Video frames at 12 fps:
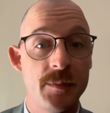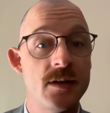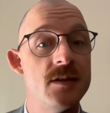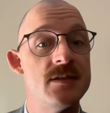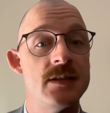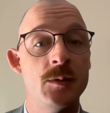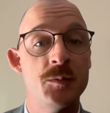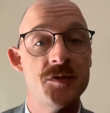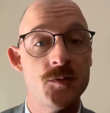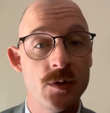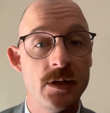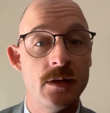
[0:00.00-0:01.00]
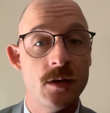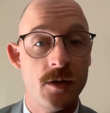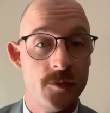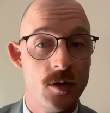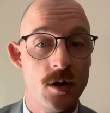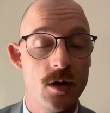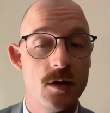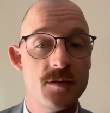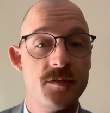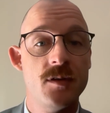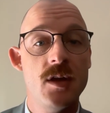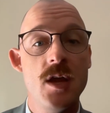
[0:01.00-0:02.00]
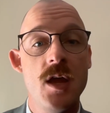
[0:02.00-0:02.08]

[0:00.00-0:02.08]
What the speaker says: because it was written on their hearts.